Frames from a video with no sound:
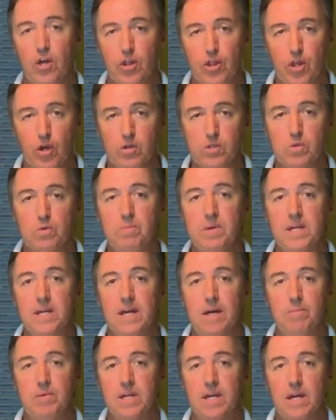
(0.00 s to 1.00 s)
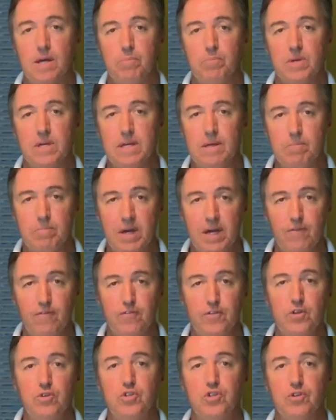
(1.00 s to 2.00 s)
Those will be coming up in my
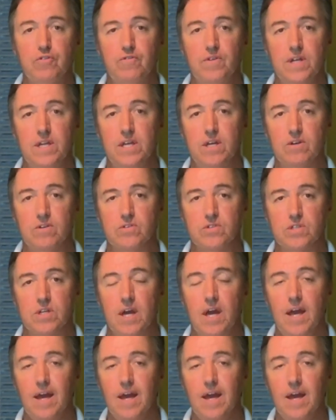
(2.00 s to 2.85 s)
future videos.